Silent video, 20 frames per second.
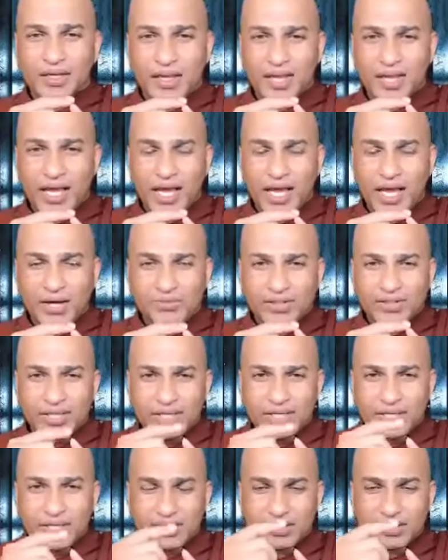have
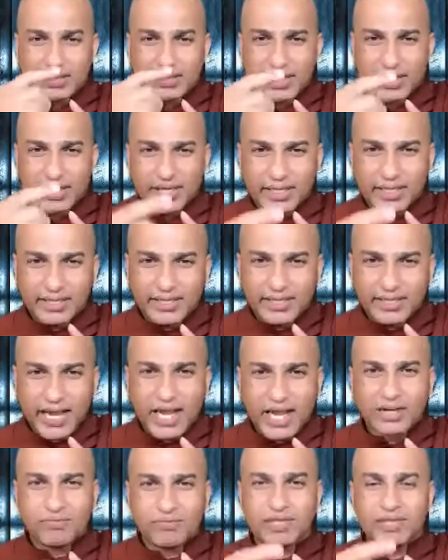the, the
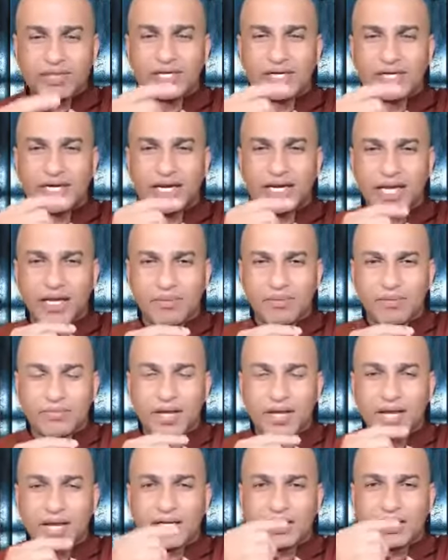contact with the name
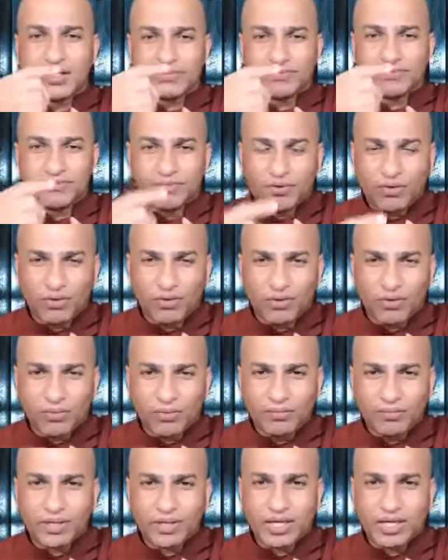and the
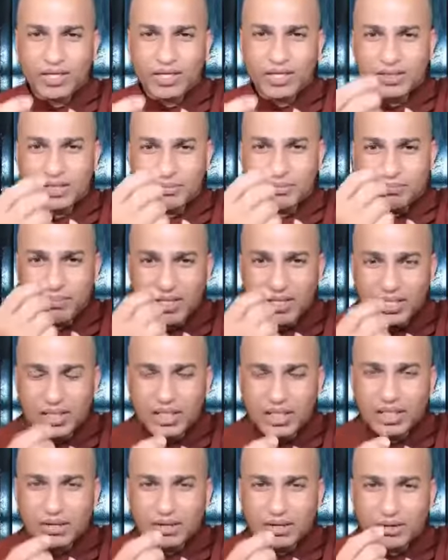form in the
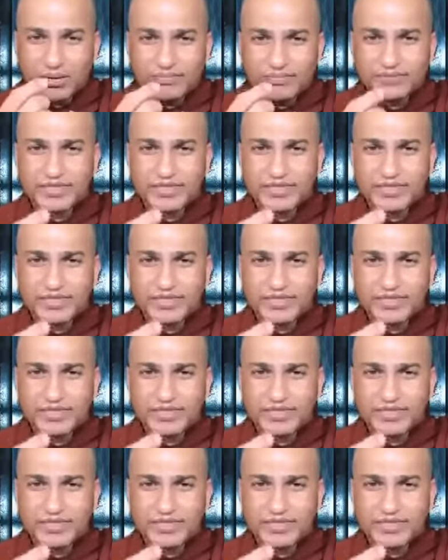middle of